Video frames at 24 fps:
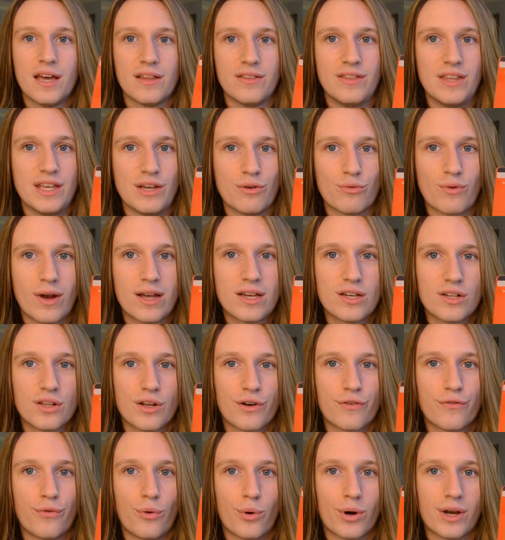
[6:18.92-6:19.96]
the
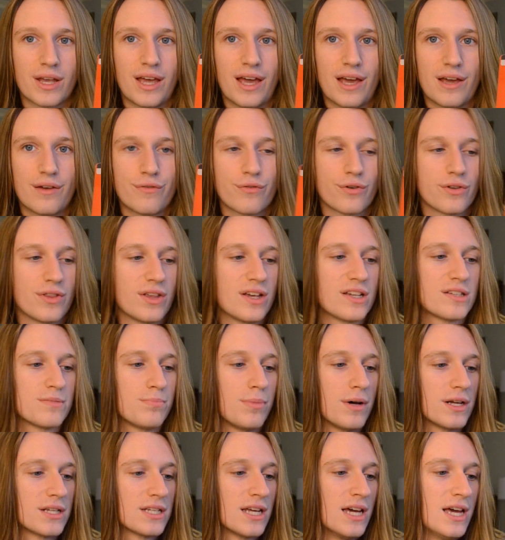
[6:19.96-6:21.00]
regular 4K for this,
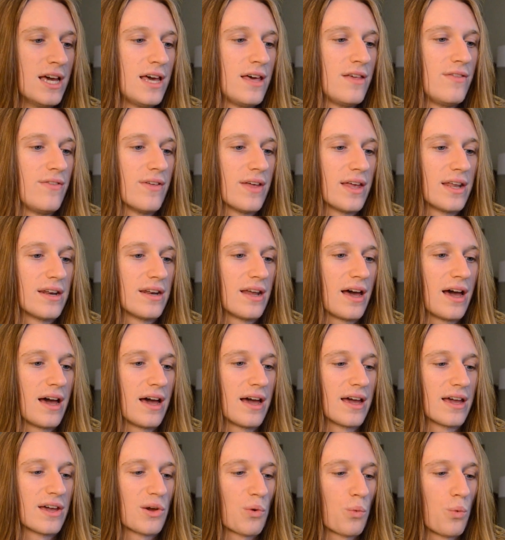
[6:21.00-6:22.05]
but then
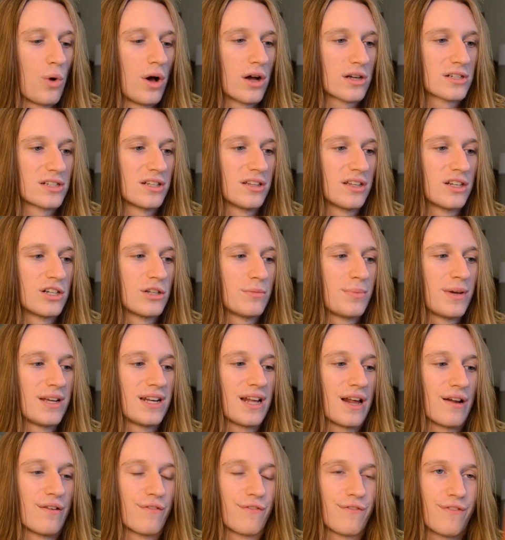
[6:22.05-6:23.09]
I walked a little bit
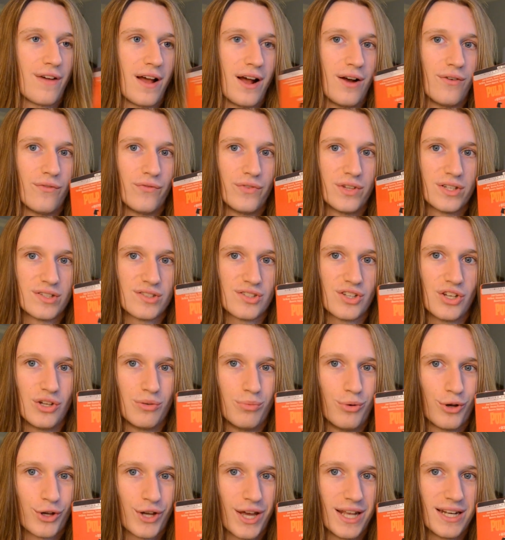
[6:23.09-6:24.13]
and found the
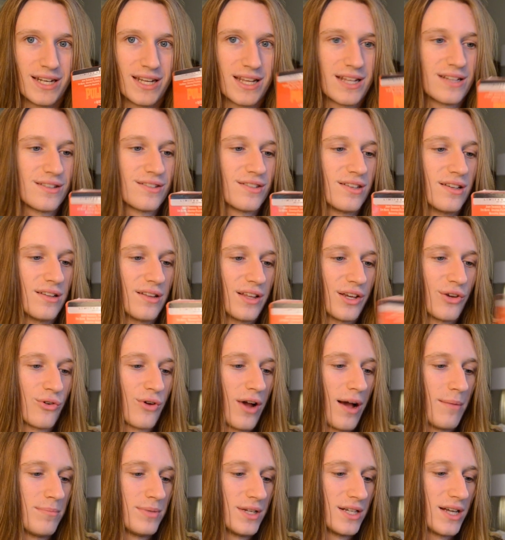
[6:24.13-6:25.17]
steelbook and instantly
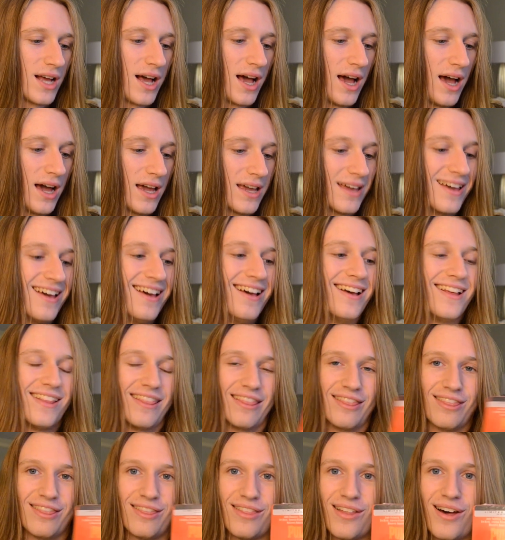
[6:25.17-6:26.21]
grabbed it. I
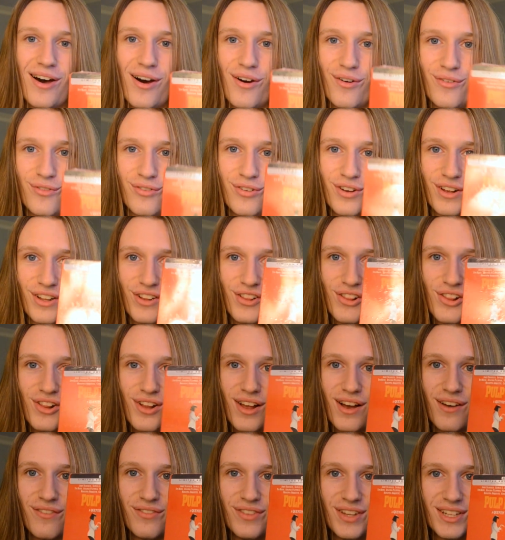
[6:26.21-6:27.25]
love,
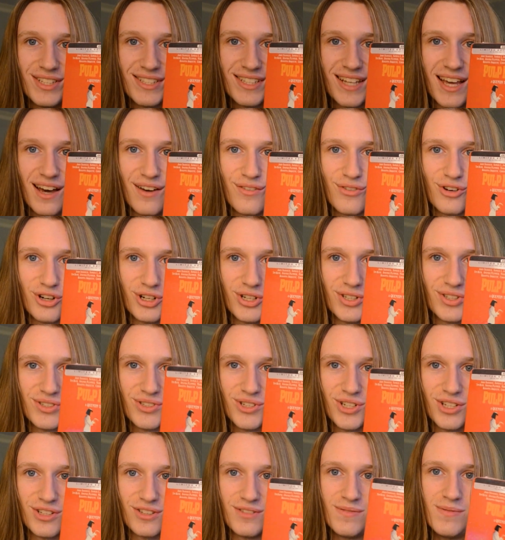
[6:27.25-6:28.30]
love this cover. It's
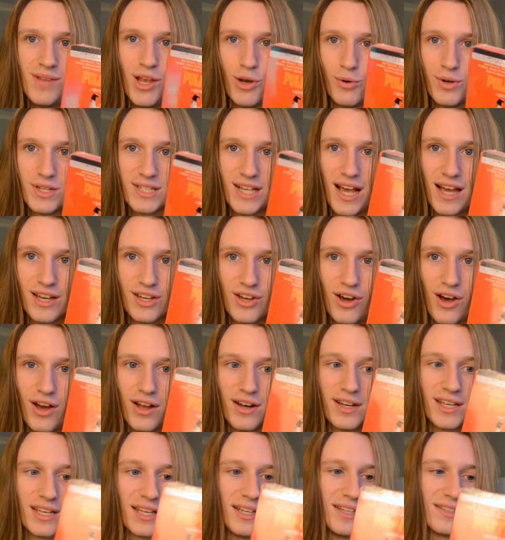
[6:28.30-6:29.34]
just, you know, it's
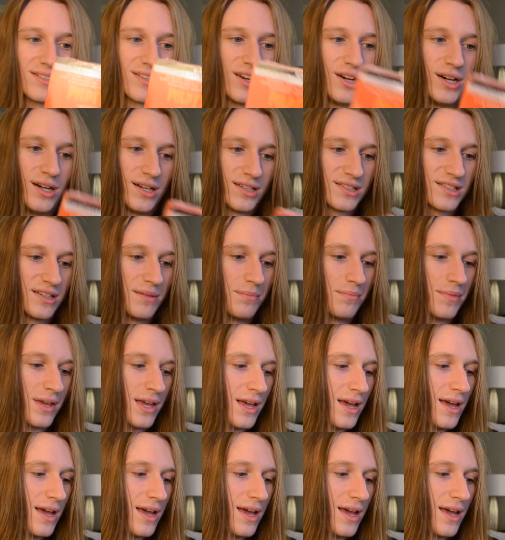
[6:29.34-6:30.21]
iconic, it's awesome,